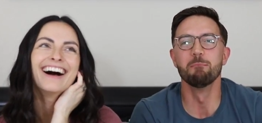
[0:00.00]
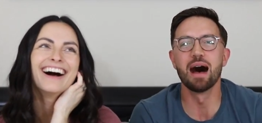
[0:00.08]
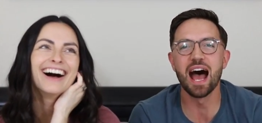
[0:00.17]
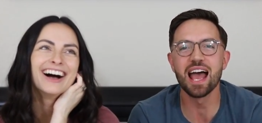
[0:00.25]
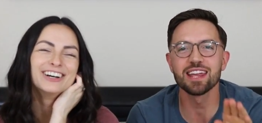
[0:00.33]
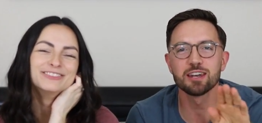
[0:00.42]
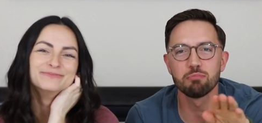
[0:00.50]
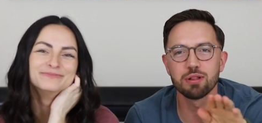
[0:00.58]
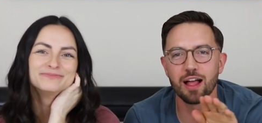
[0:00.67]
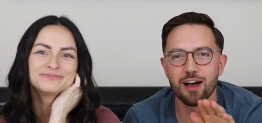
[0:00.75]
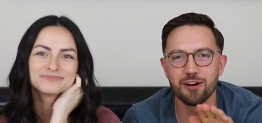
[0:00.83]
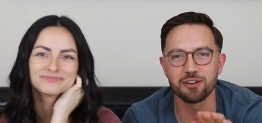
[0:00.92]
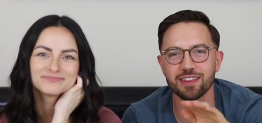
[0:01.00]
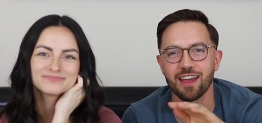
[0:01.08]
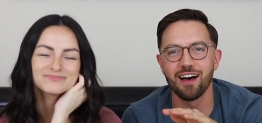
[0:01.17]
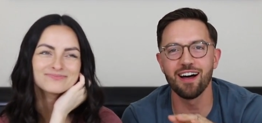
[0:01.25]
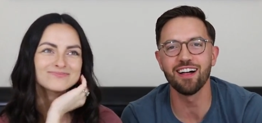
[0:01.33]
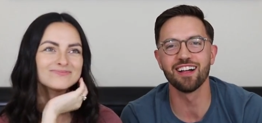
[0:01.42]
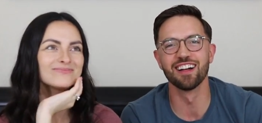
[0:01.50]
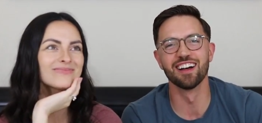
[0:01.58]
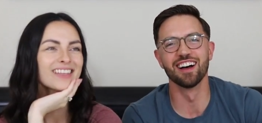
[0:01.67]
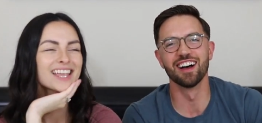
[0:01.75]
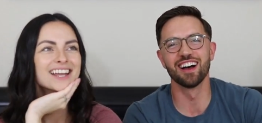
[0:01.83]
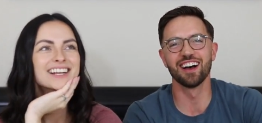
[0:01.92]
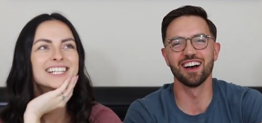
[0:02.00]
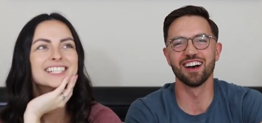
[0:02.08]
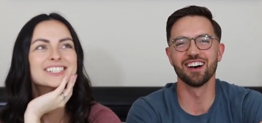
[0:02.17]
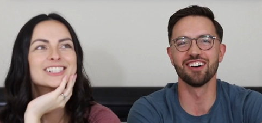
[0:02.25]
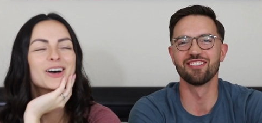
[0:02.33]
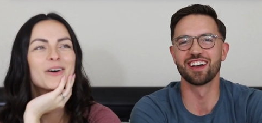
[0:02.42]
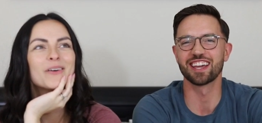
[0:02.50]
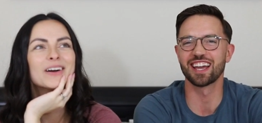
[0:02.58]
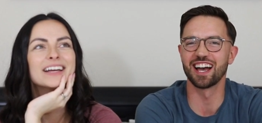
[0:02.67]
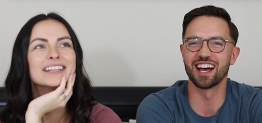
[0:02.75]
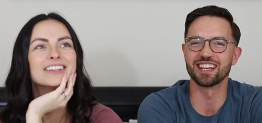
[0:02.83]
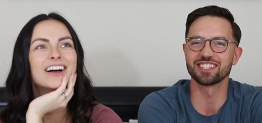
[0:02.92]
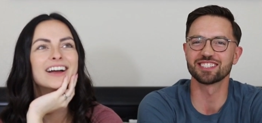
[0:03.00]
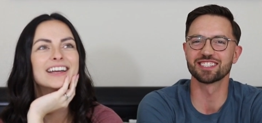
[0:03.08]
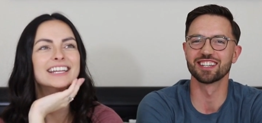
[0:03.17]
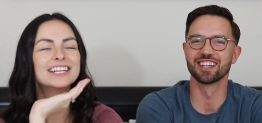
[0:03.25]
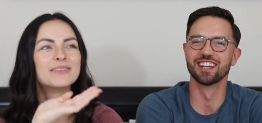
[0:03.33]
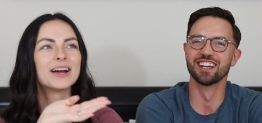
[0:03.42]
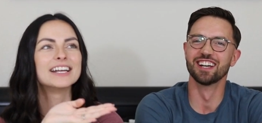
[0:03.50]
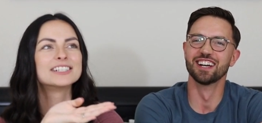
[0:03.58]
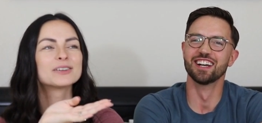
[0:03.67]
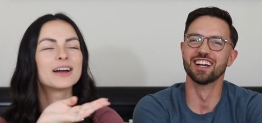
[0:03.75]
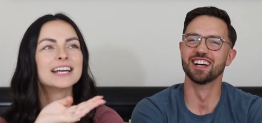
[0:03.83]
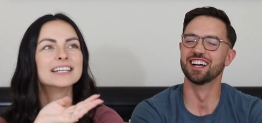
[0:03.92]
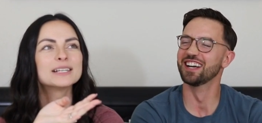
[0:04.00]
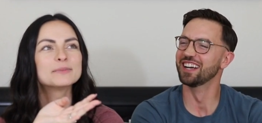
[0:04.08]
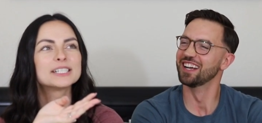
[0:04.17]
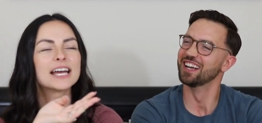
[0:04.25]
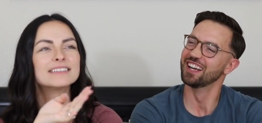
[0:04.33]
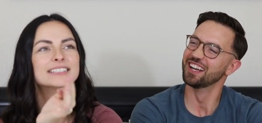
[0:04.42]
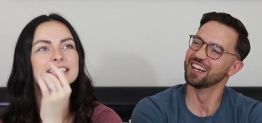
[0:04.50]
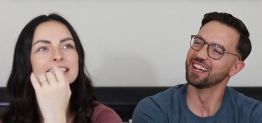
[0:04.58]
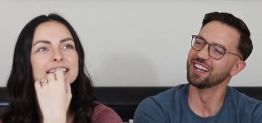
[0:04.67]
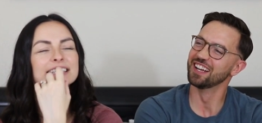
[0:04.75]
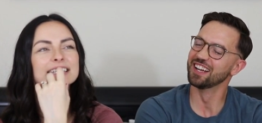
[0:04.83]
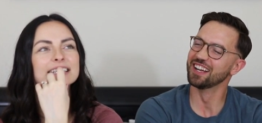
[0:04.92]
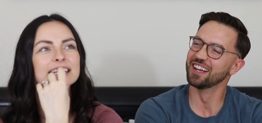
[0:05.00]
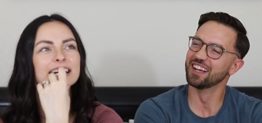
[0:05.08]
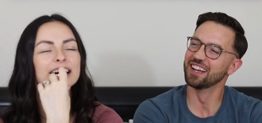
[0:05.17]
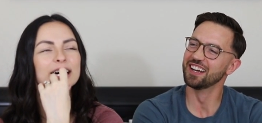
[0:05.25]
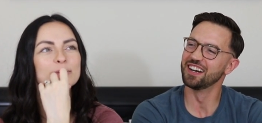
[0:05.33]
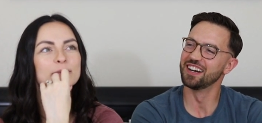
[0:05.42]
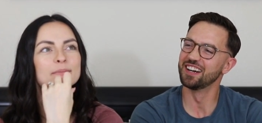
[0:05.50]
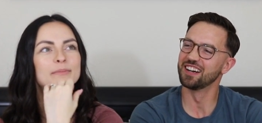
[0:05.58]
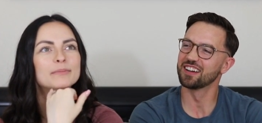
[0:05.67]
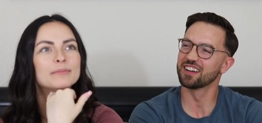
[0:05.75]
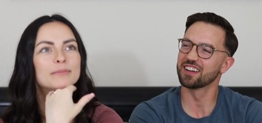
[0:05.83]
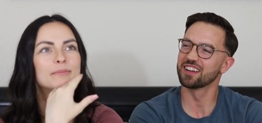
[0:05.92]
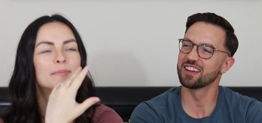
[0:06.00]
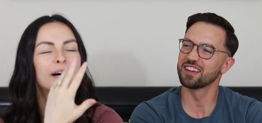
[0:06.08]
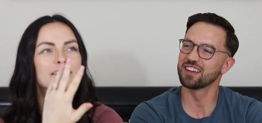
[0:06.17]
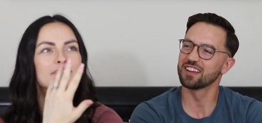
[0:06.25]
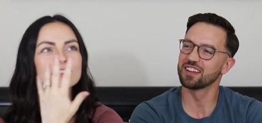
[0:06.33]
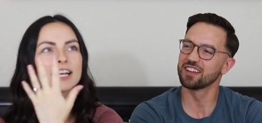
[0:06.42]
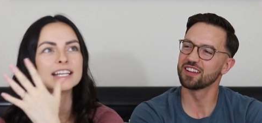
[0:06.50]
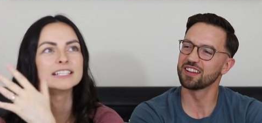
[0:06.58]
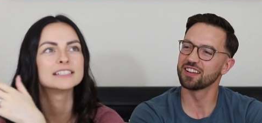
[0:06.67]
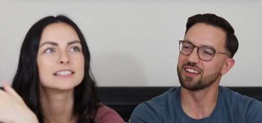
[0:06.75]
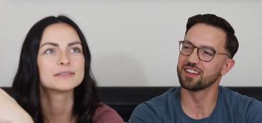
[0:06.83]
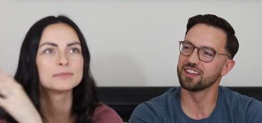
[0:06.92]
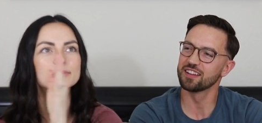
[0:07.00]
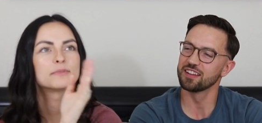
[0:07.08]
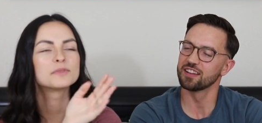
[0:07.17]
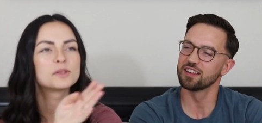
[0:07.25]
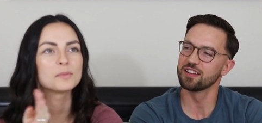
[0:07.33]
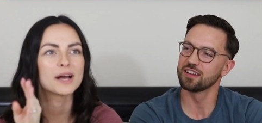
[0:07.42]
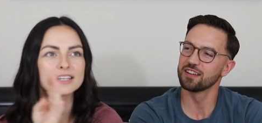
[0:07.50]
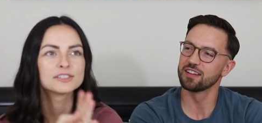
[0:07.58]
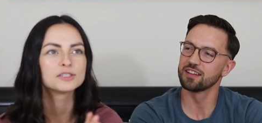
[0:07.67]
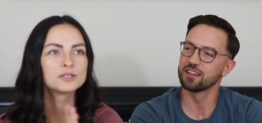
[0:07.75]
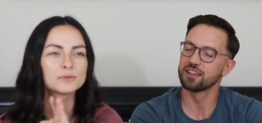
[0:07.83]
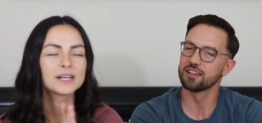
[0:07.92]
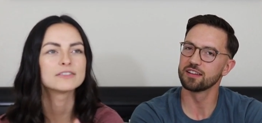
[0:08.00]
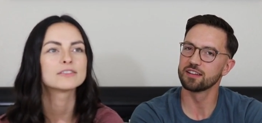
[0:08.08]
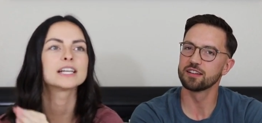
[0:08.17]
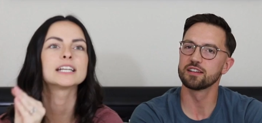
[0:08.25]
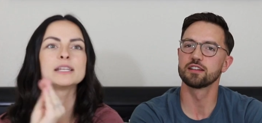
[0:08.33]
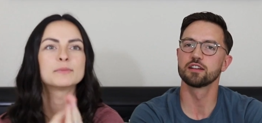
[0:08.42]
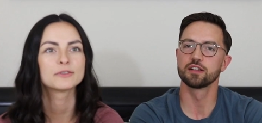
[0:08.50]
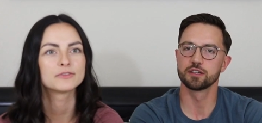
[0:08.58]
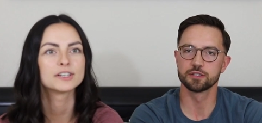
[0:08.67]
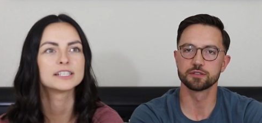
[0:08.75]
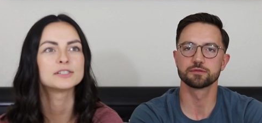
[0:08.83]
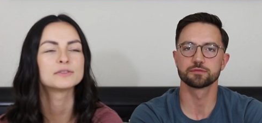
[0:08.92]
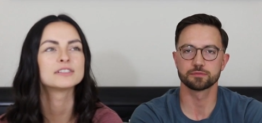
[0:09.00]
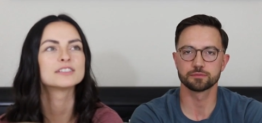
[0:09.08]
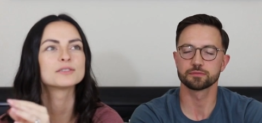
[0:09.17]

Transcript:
Speaker 1: Mind um, blown, y'all. Oh, so,
Speaker 2: anyway, so I end up telling um, my friend, the pastor's wife that I keep referring to in the